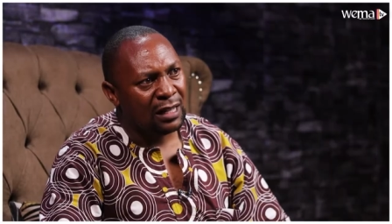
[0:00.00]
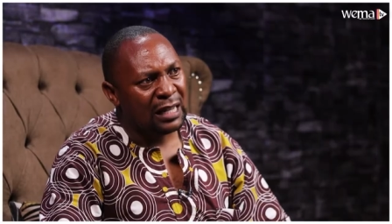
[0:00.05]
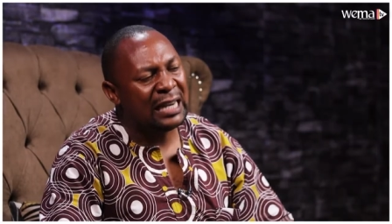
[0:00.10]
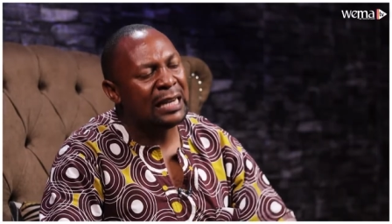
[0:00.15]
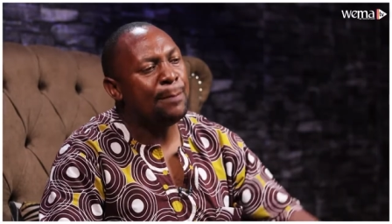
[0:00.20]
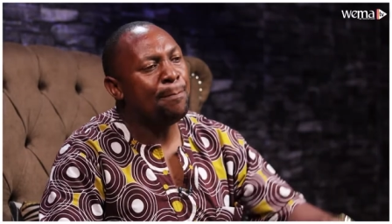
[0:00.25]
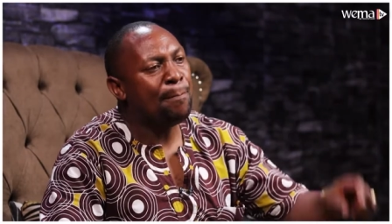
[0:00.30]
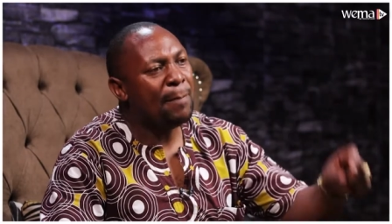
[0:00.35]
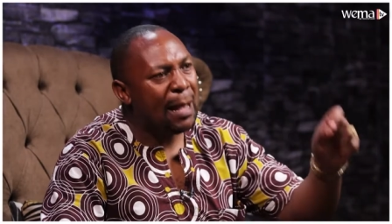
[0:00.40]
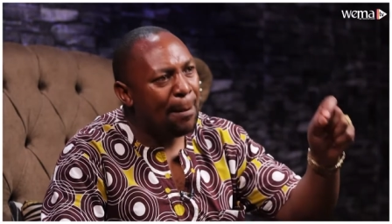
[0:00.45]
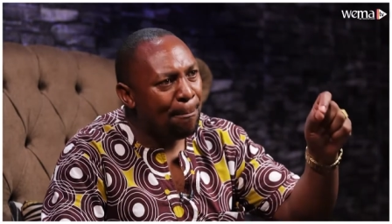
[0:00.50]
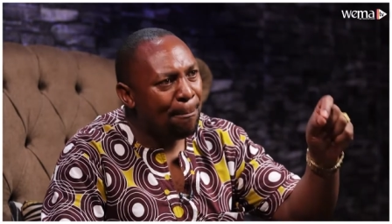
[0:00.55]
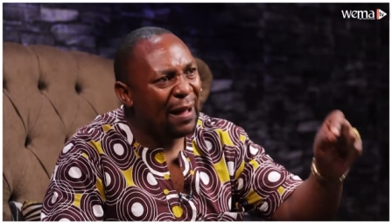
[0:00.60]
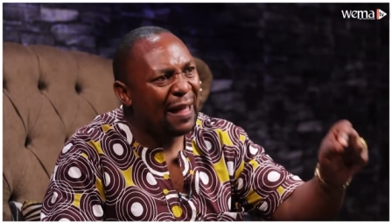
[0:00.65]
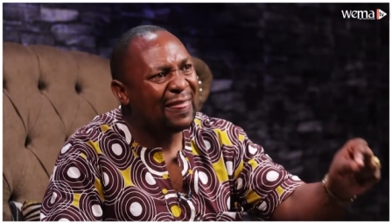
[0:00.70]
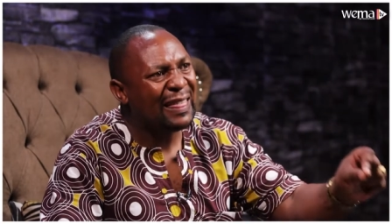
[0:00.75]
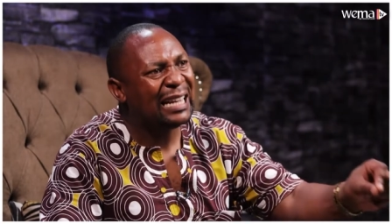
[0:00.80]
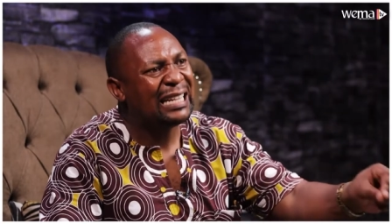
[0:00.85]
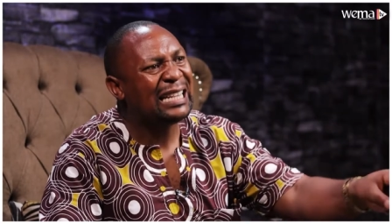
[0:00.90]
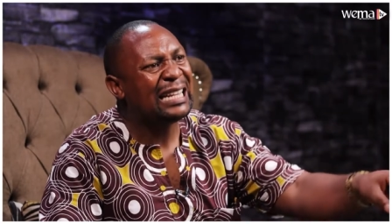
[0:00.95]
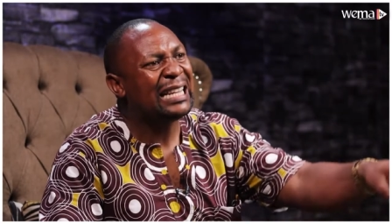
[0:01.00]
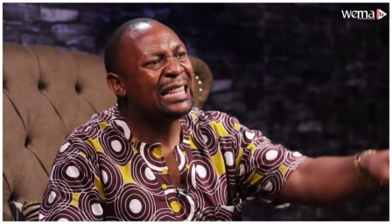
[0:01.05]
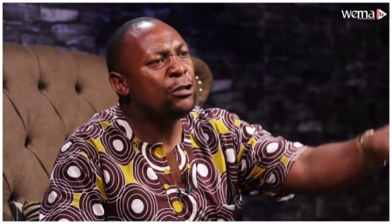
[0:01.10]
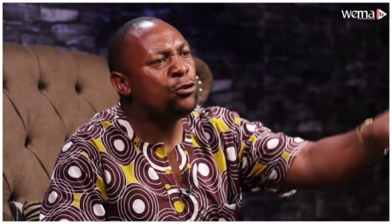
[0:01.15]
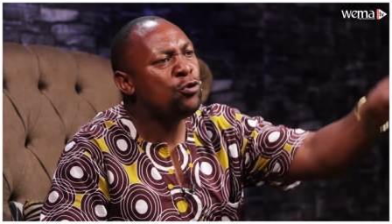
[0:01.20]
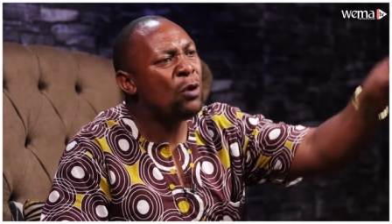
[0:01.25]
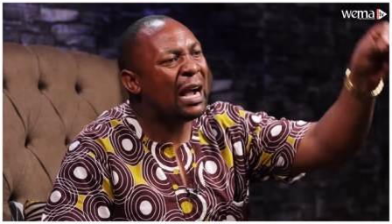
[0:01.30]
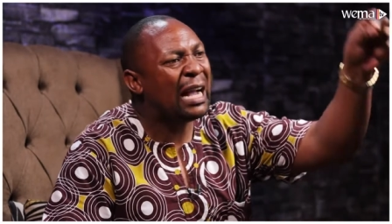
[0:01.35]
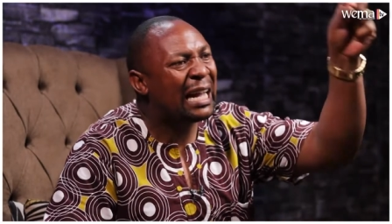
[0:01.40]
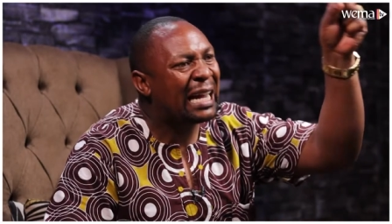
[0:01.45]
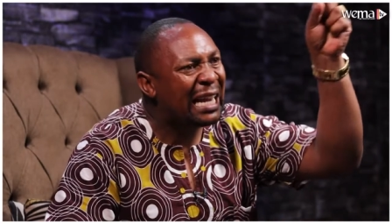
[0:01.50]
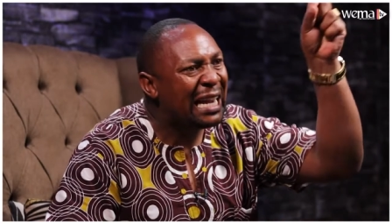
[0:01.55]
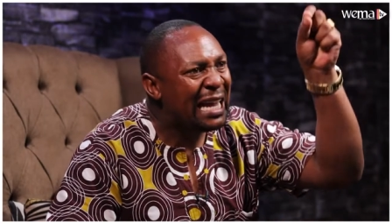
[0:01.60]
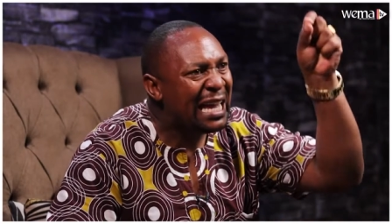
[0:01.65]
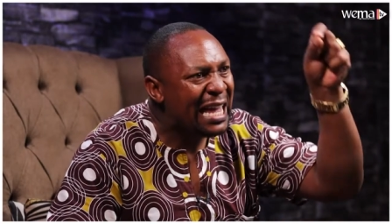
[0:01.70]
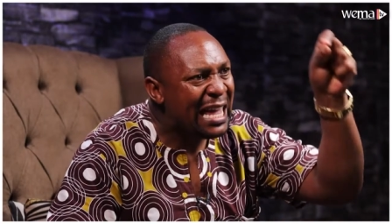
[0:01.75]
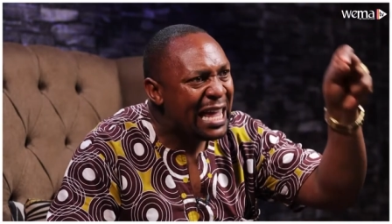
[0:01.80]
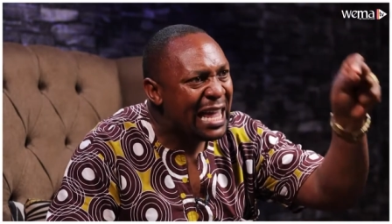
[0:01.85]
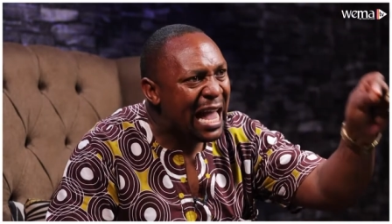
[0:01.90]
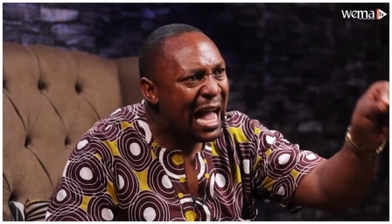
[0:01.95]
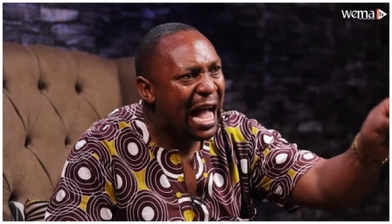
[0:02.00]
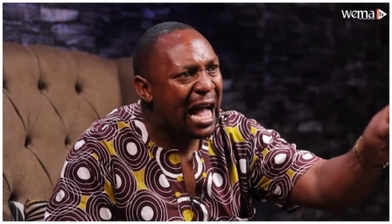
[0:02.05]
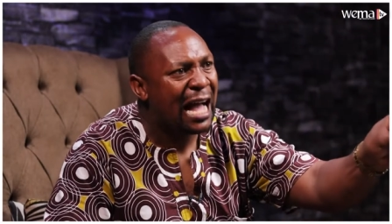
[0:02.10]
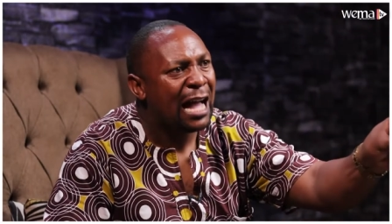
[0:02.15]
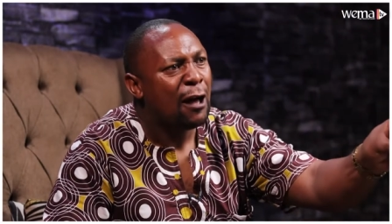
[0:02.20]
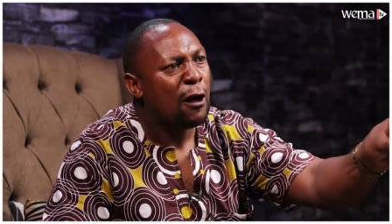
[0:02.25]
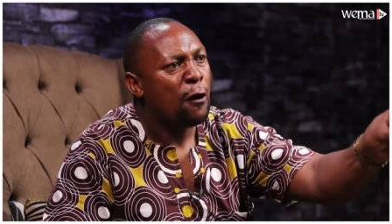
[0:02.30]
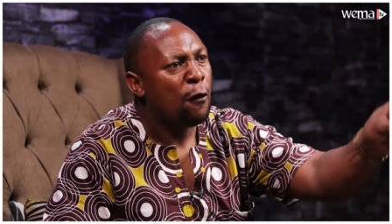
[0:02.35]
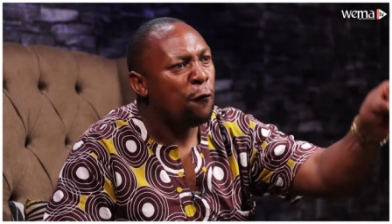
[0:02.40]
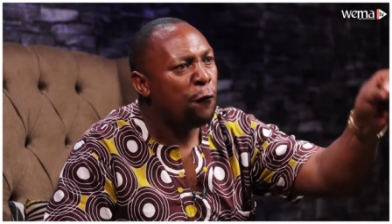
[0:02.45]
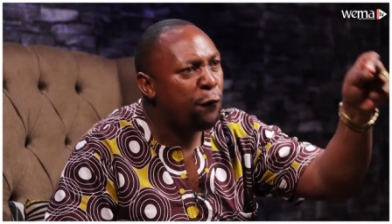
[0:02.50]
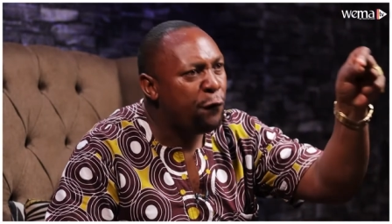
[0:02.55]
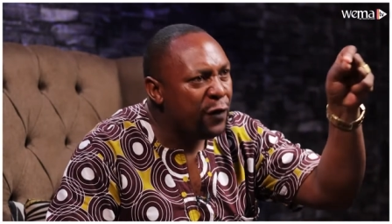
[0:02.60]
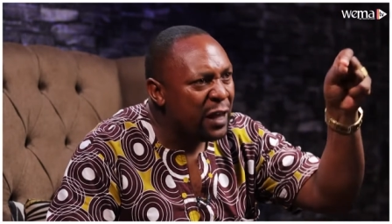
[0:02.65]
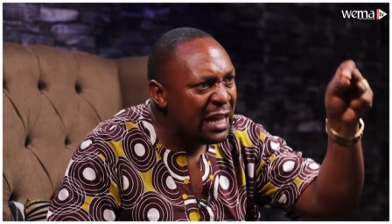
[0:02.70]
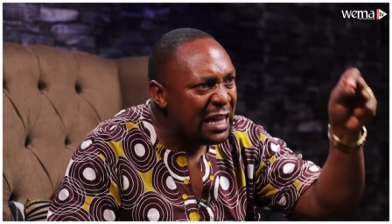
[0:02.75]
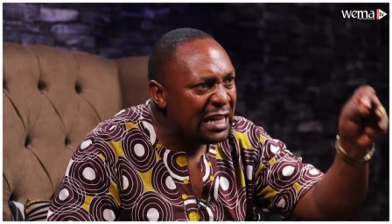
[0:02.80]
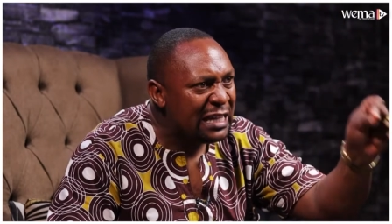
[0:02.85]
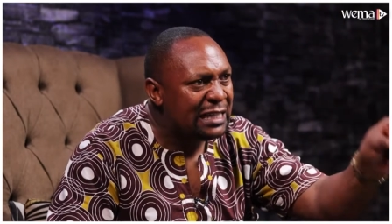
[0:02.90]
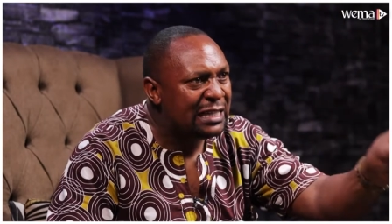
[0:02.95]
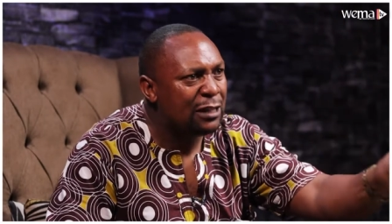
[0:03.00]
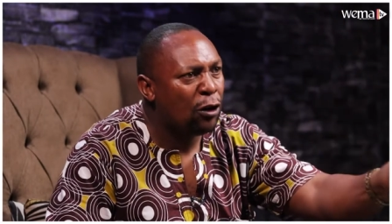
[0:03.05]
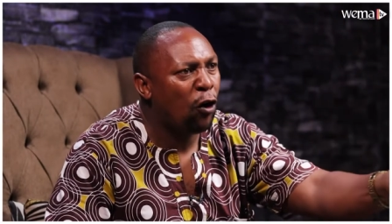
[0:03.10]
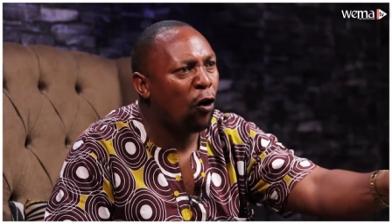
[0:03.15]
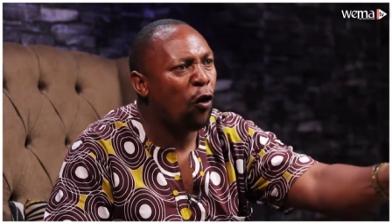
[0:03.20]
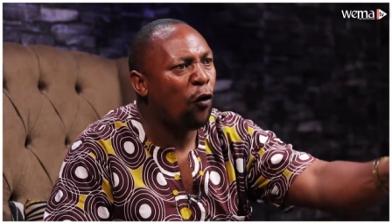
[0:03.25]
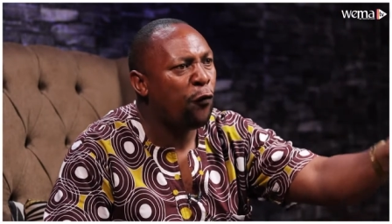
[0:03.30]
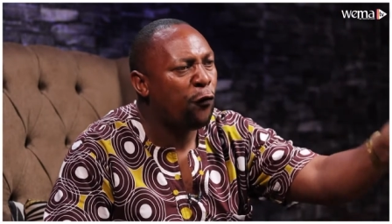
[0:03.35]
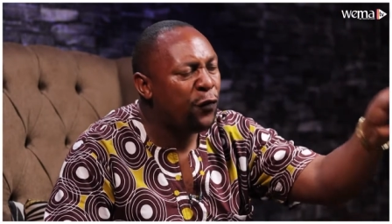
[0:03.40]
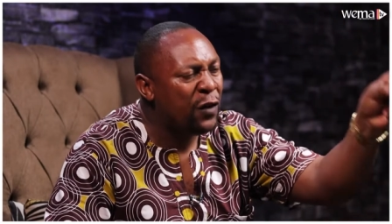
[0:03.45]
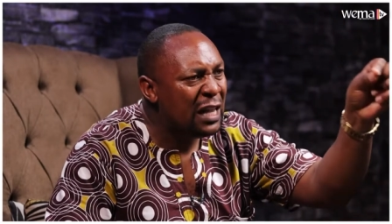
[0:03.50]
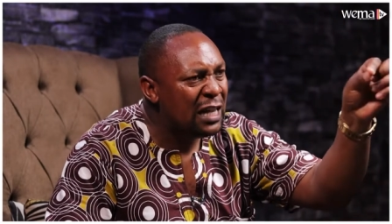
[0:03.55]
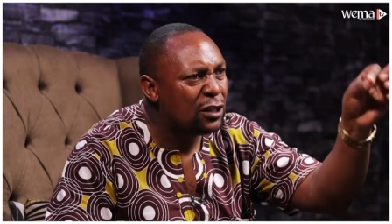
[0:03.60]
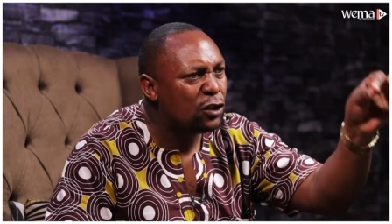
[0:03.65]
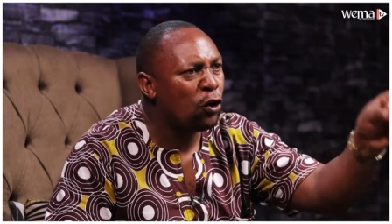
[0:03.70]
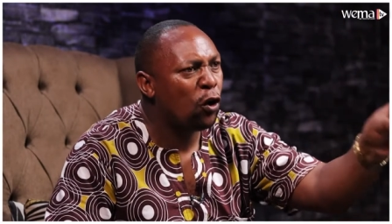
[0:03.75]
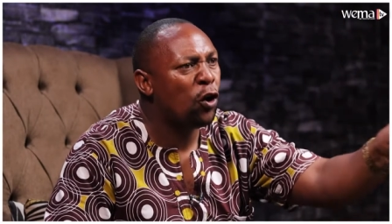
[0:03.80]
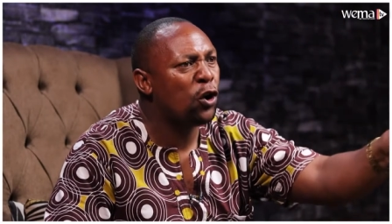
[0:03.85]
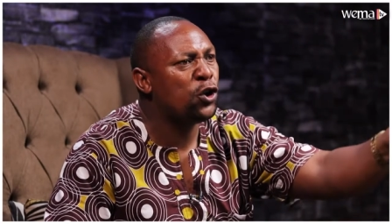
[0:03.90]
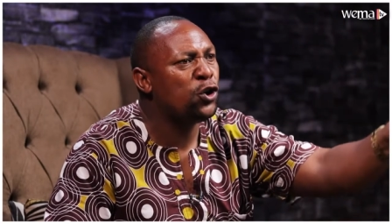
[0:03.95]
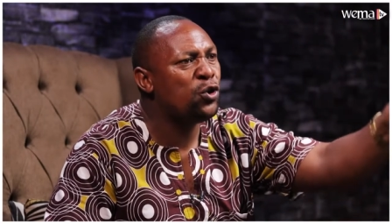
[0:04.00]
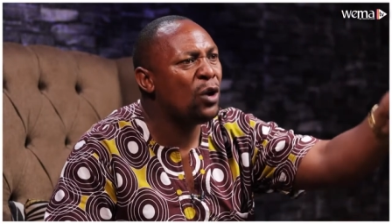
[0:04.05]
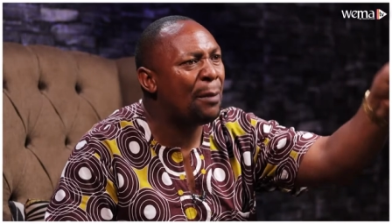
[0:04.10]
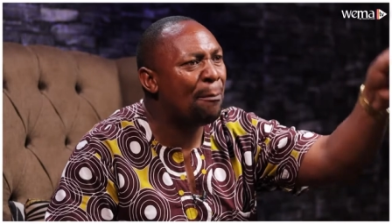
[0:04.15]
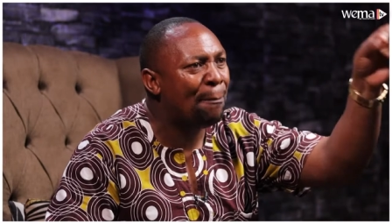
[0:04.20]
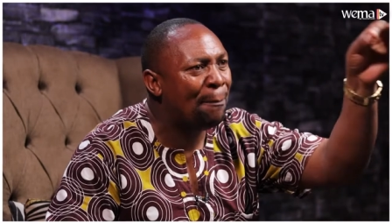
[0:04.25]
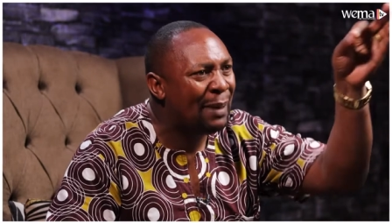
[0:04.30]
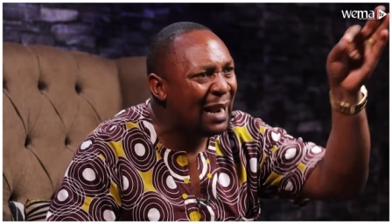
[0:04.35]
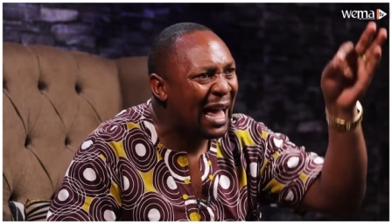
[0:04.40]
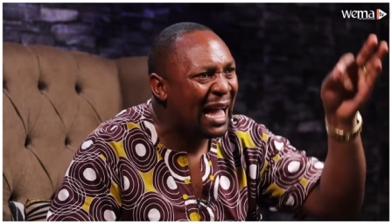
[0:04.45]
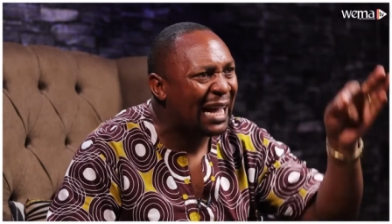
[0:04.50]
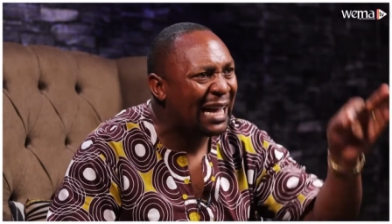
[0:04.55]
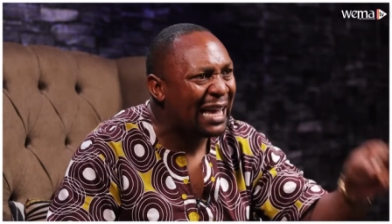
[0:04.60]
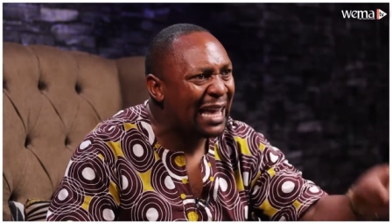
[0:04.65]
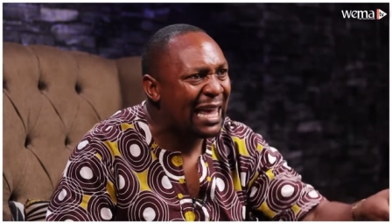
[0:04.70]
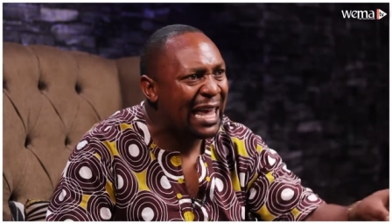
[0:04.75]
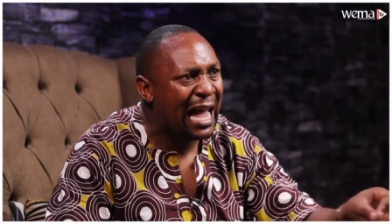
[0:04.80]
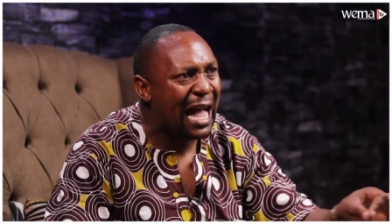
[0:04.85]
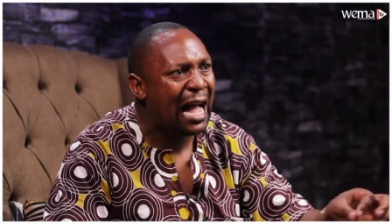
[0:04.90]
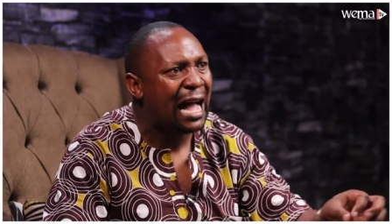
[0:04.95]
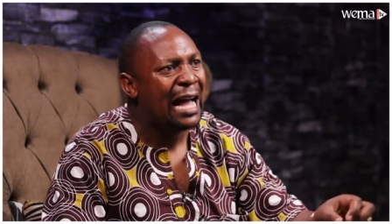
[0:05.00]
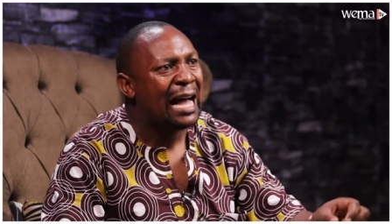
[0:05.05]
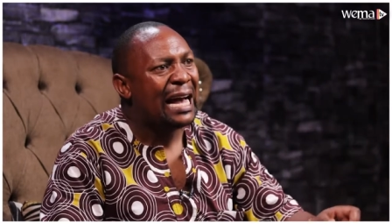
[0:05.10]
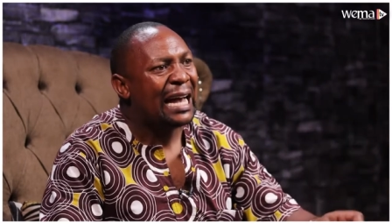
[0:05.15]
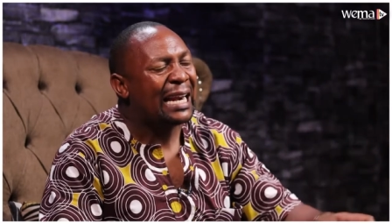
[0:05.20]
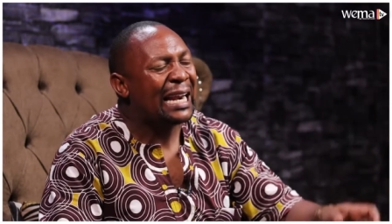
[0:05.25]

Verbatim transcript: Remember that your gray hair feeds or feeds on your black hair.